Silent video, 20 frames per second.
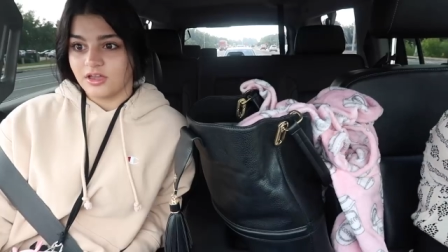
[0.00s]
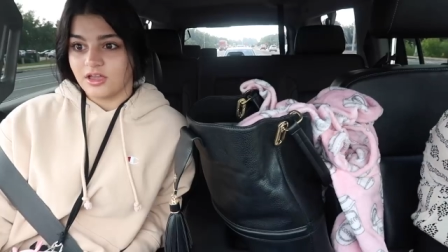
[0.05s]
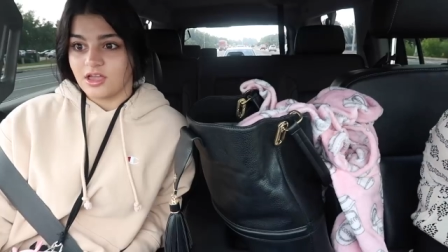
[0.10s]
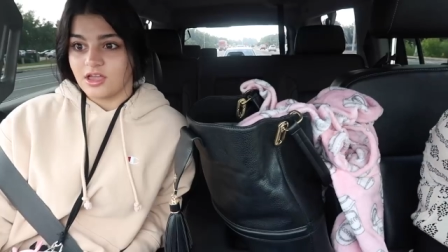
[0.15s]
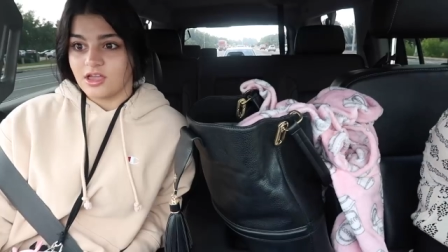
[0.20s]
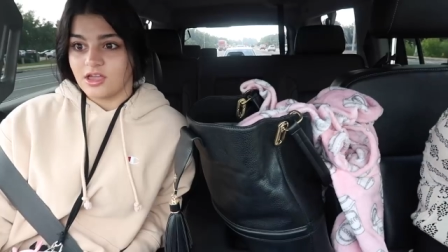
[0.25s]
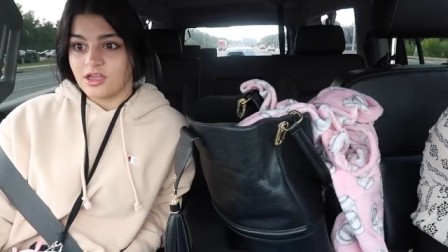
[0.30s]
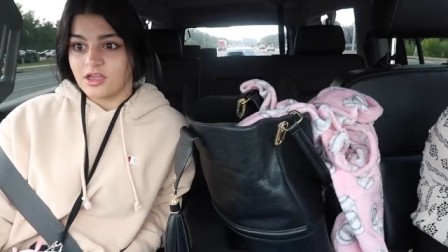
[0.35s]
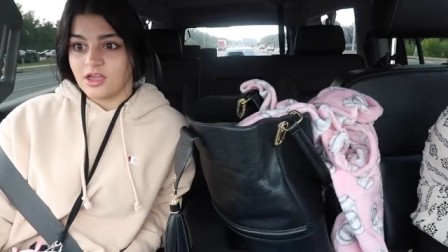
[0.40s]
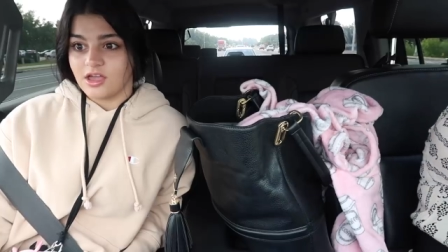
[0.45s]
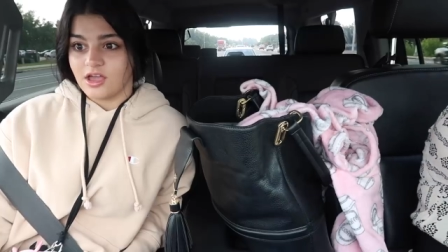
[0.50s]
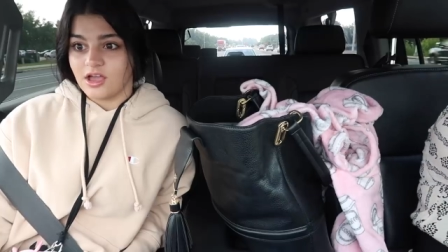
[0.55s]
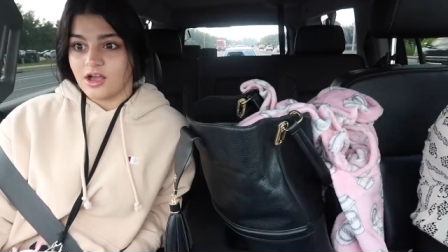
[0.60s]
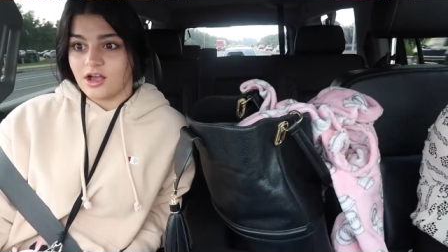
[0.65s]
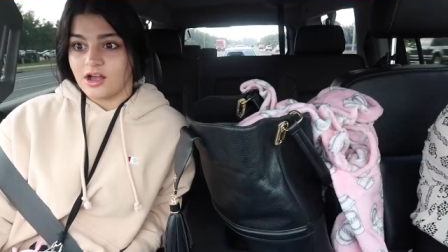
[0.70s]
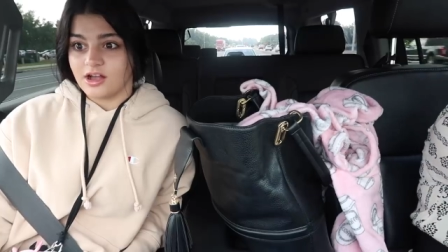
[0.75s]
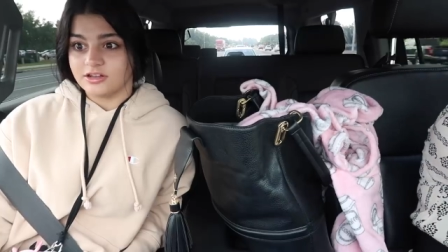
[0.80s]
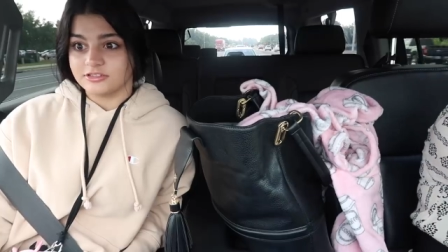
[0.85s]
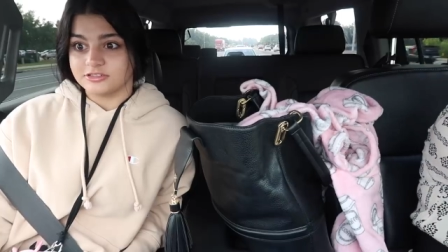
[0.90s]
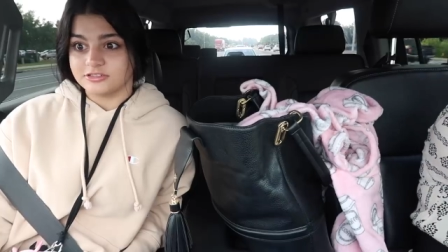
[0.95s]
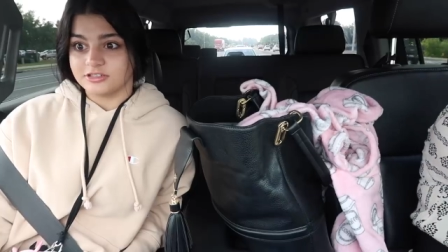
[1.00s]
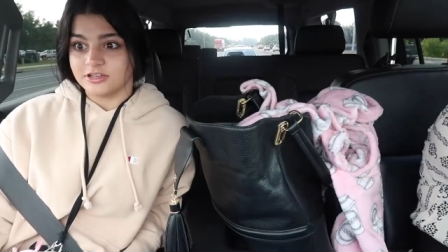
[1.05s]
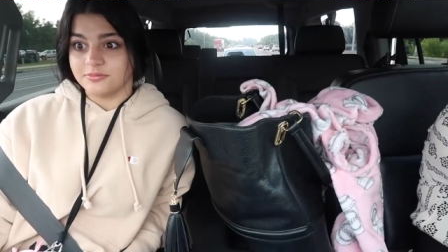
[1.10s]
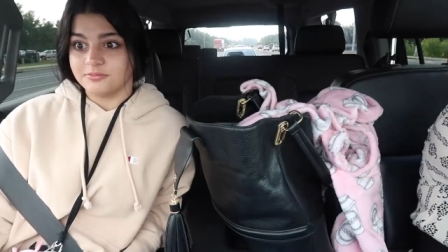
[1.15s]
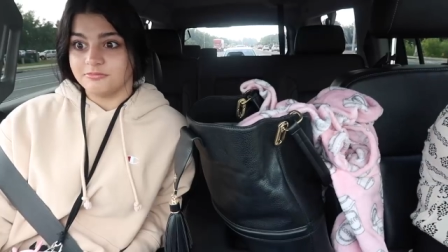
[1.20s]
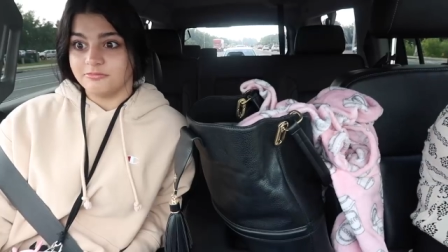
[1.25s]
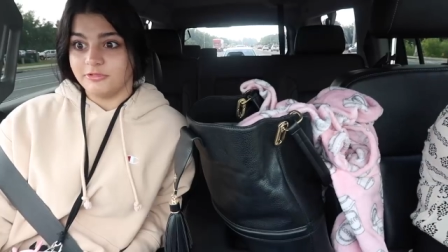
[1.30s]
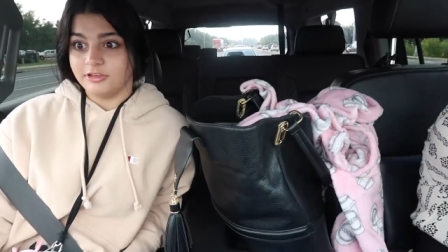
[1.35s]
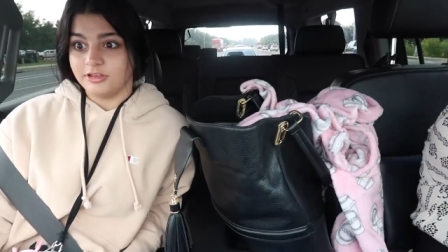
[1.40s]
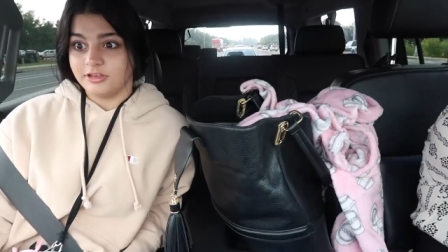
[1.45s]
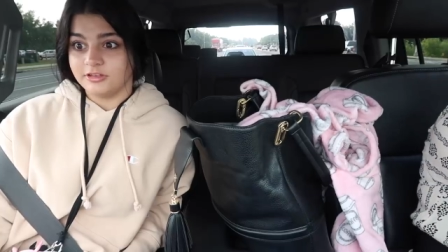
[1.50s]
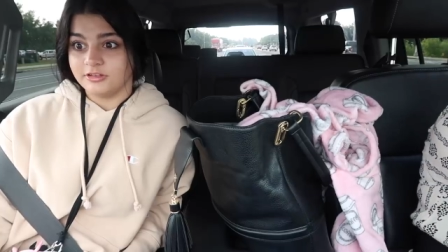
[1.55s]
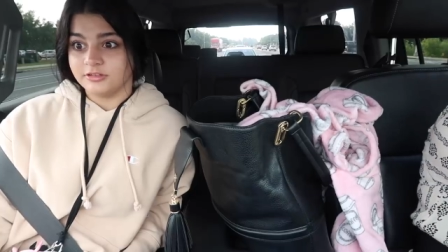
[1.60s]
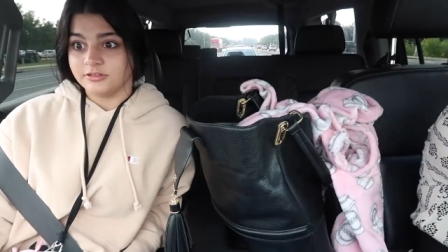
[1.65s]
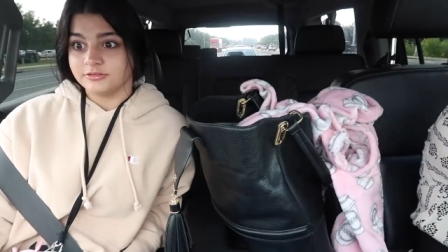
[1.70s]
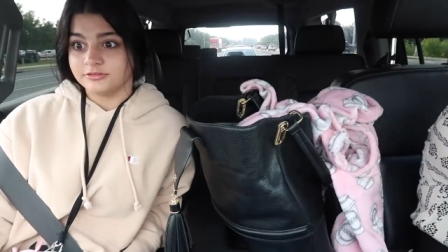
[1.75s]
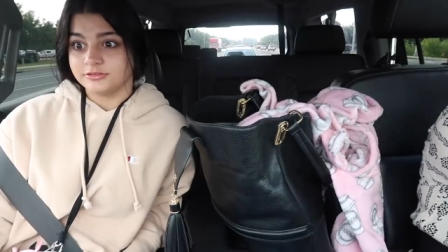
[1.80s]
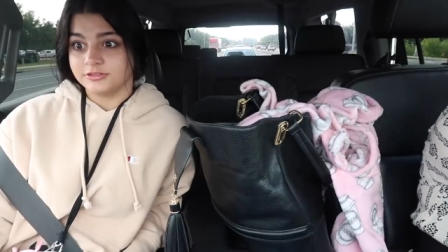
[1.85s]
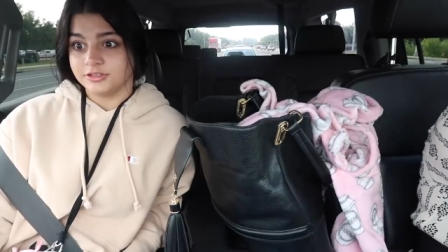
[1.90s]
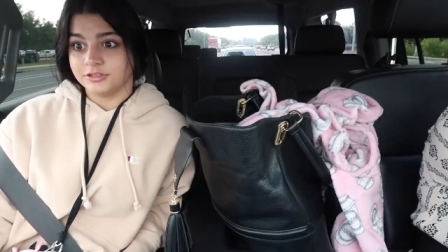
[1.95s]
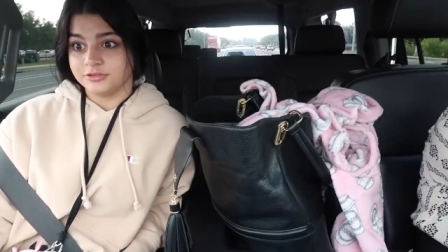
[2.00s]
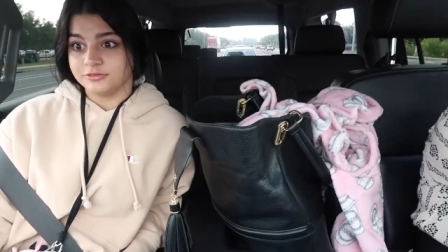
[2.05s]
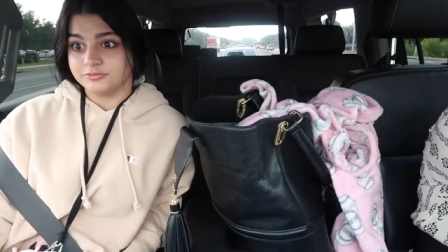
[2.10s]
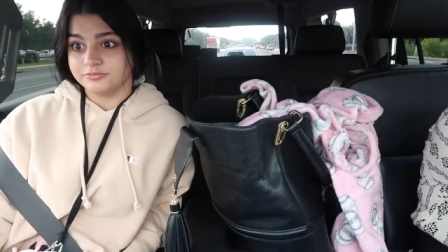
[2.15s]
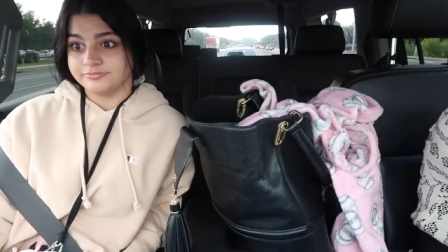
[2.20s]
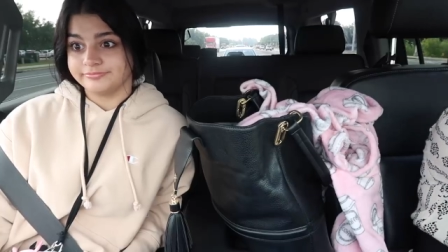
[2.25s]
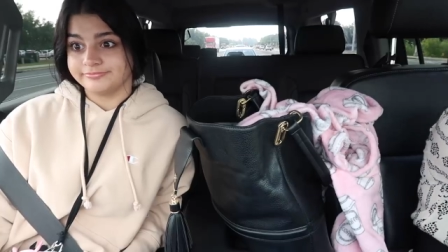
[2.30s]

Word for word: Wow. I said, me too.